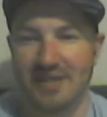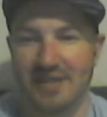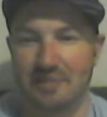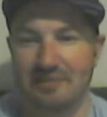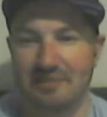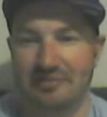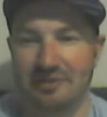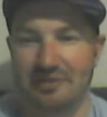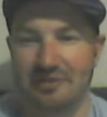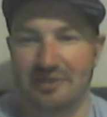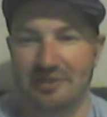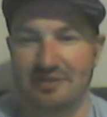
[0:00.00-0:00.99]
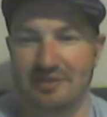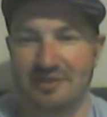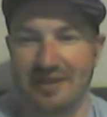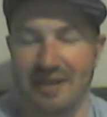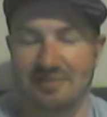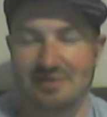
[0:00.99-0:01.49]
app. If you go into
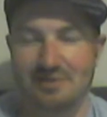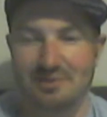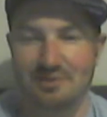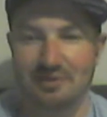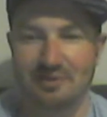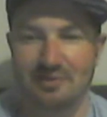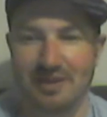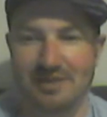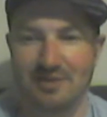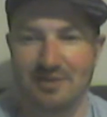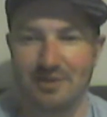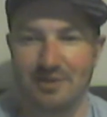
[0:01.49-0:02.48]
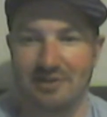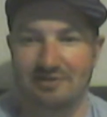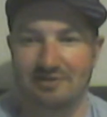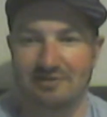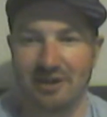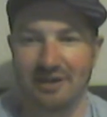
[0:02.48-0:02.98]
the App Store or the Play Store, you
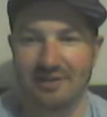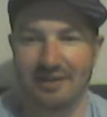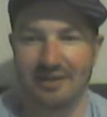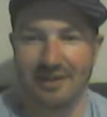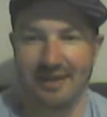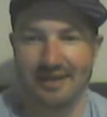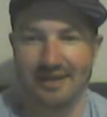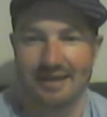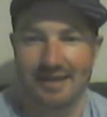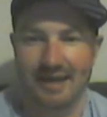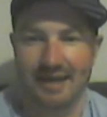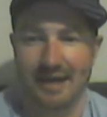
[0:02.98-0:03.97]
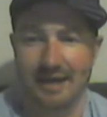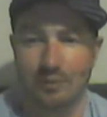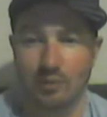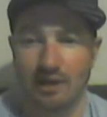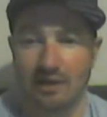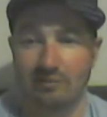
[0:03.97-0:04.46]
can find it there.
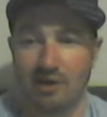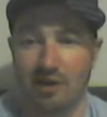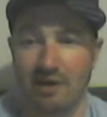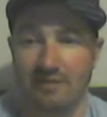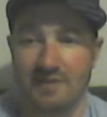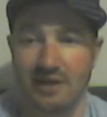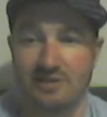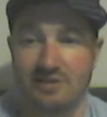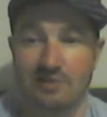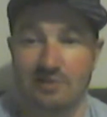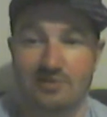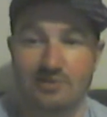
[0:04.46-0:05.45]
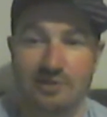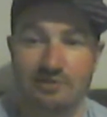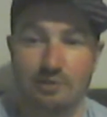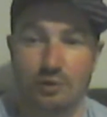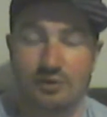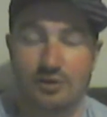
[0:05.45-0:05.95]
We'll have live text commentary of
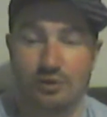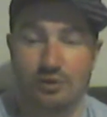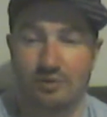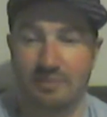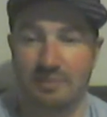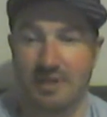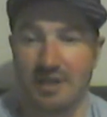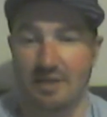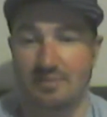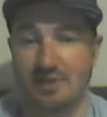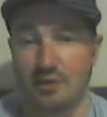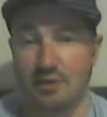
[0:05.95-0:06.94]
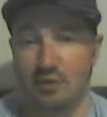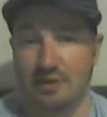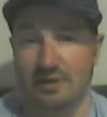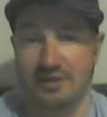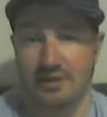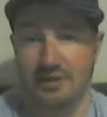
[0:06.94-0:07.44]
all the Super Rugby games and all the
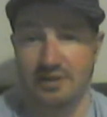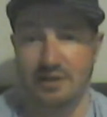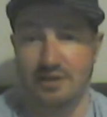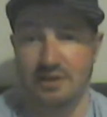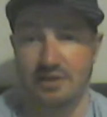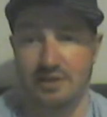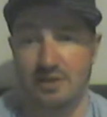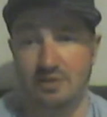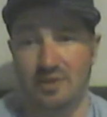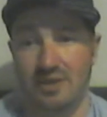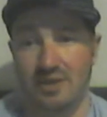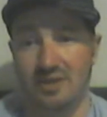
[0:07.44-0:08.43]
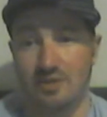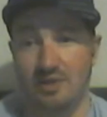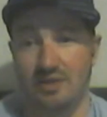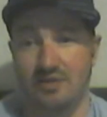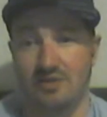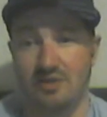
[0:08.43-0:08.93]
Six Nations this week, as
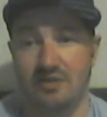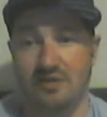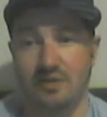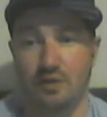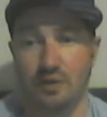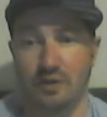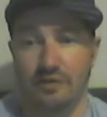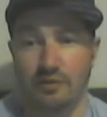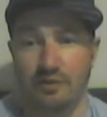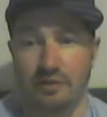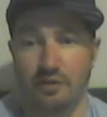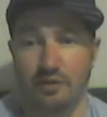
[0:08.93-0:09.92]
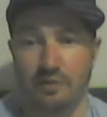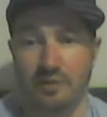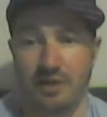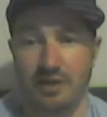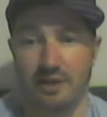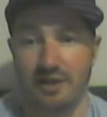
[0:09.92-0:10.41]
well as live scoring of all the
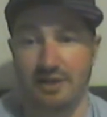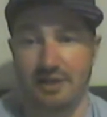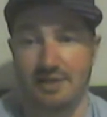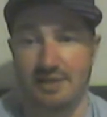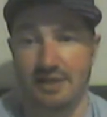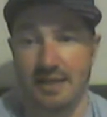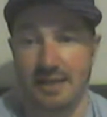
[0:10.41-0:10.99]
European leagues.